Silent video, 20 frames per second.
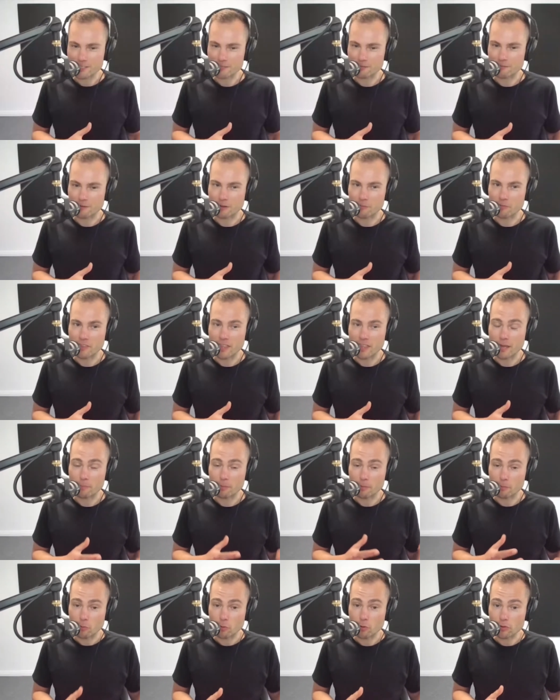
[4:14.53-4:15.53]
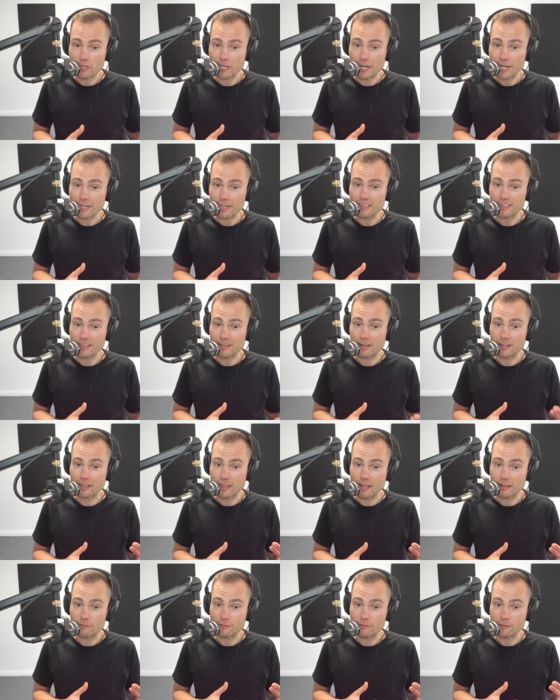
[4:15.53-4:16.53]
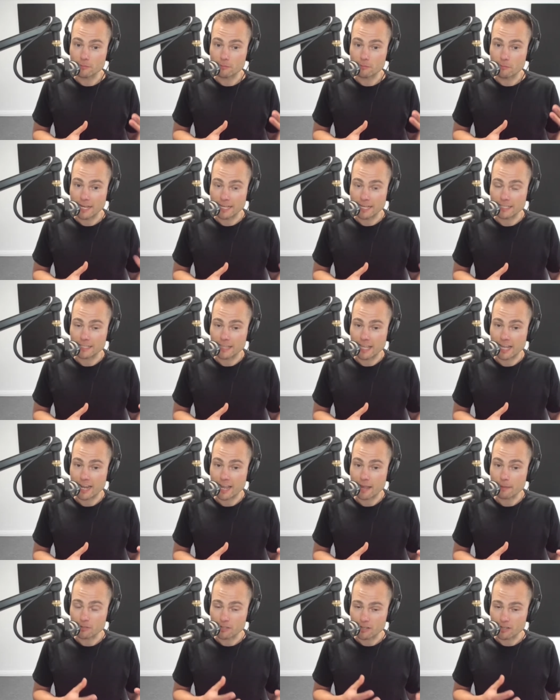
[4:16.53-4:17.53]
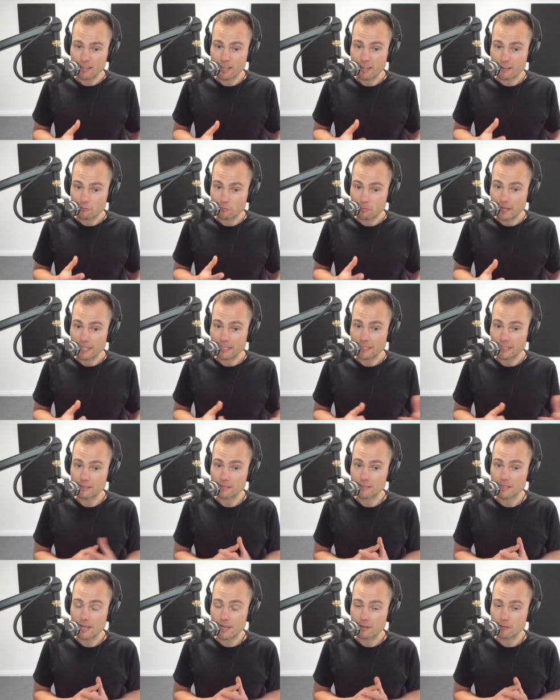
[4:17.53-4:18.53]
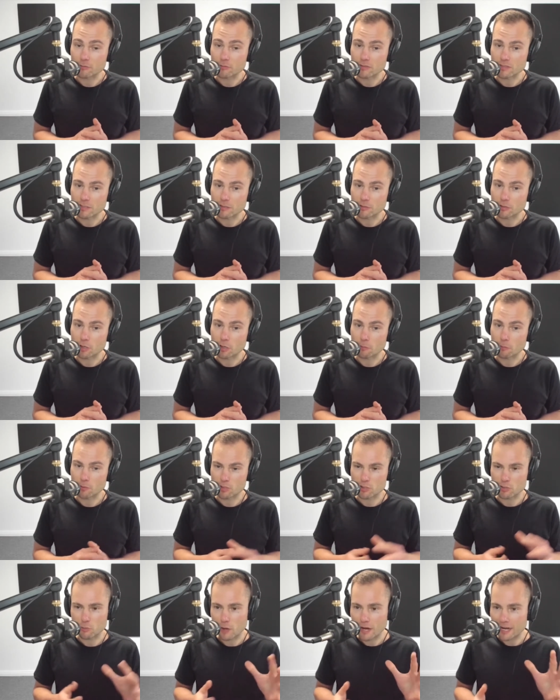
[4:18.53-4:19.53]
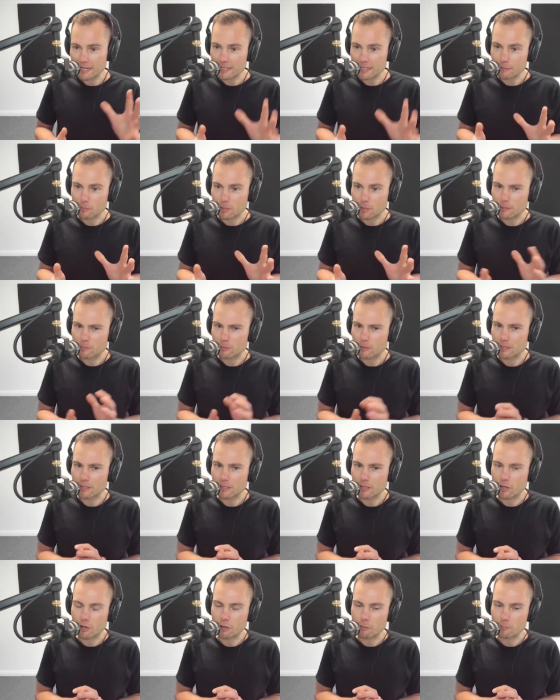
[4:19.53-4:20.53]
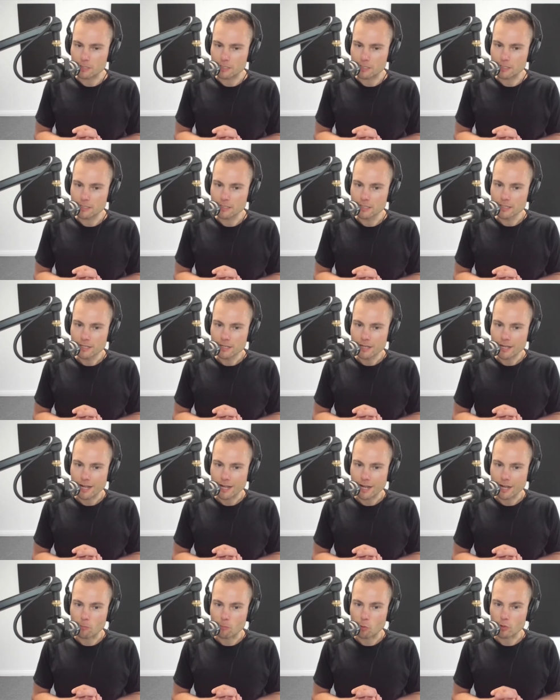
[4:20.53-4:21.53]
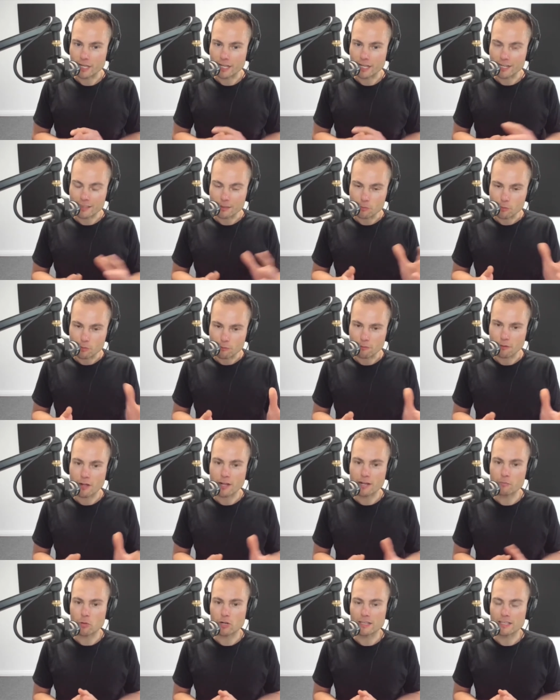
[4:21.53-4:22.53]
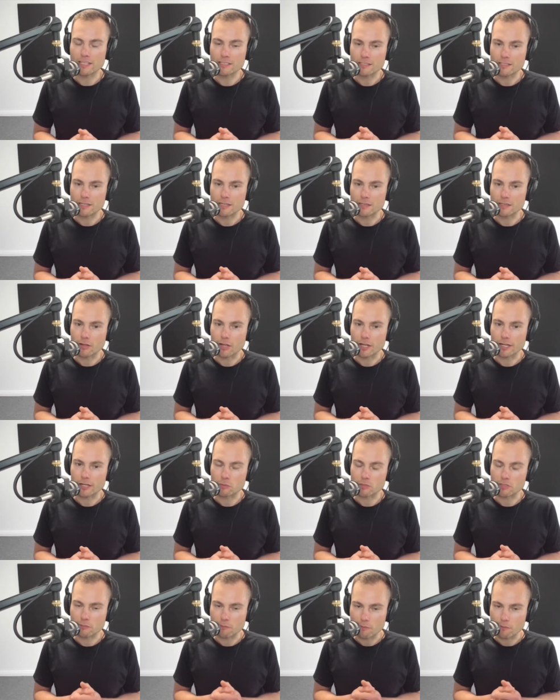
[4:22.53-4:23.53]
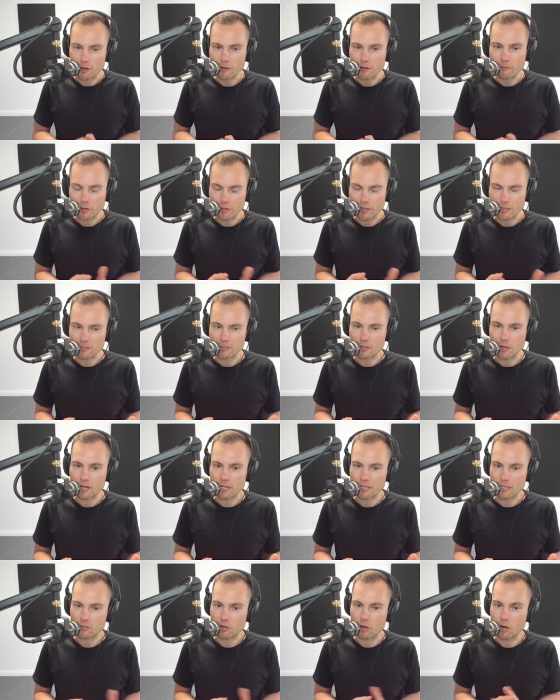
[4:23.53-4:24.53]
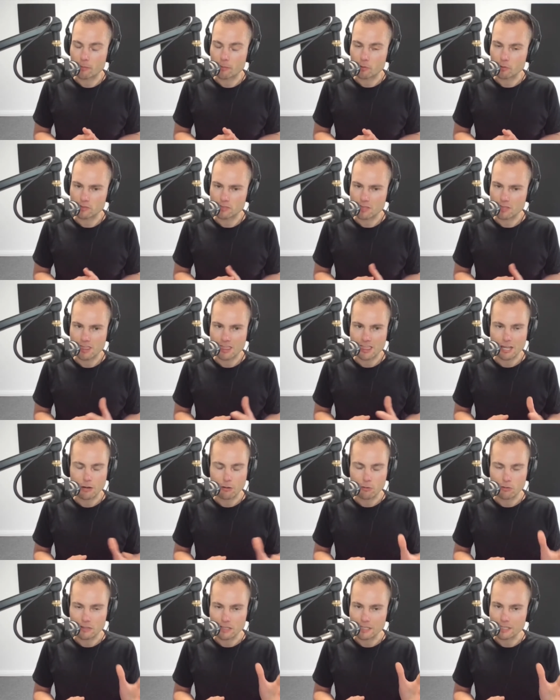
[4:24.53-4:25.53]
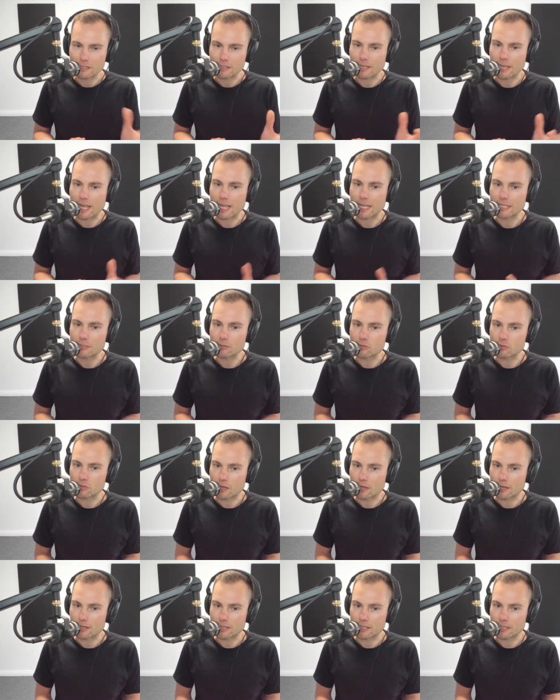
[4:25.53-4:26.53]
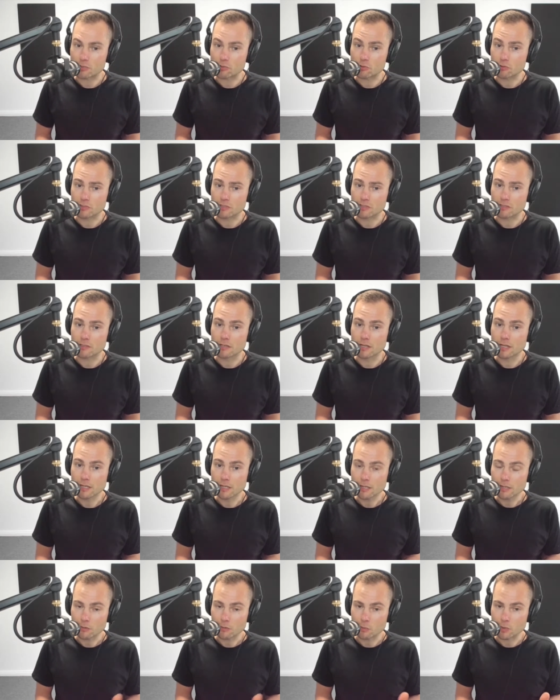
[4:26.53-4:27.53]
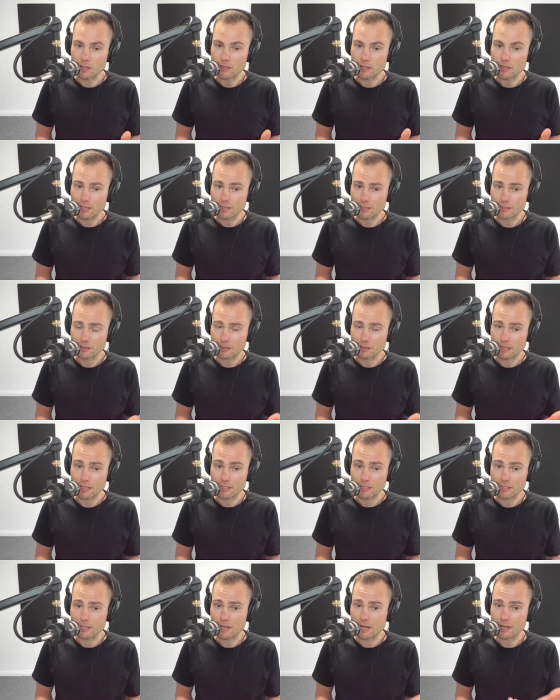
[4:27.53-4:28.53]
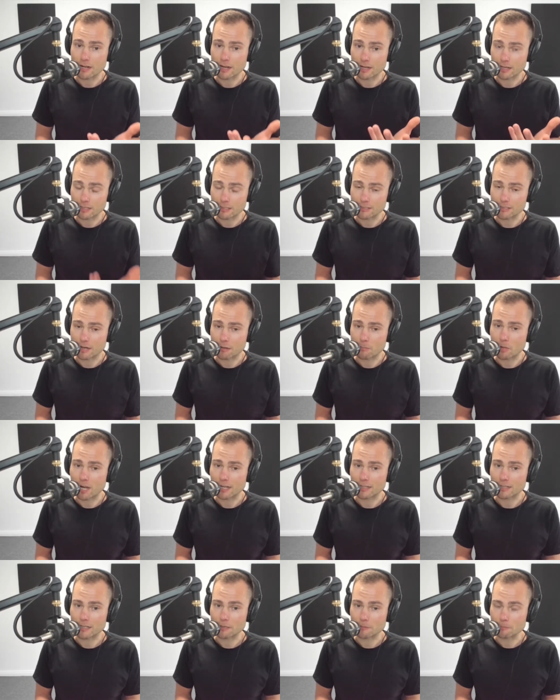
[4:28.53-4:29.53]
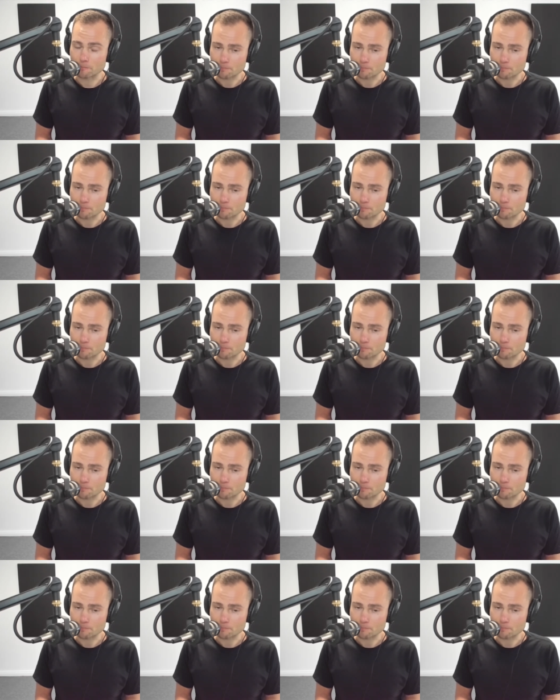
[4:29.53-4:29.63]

of fun with that. But more than anything, I loved making that happen. I loved making sales and, you know, persuading people in the copy um, or getting them to find my listing. Like it was a very, very exciting time. And I was thoroughly engaged and interested with in- the internet and internet marketing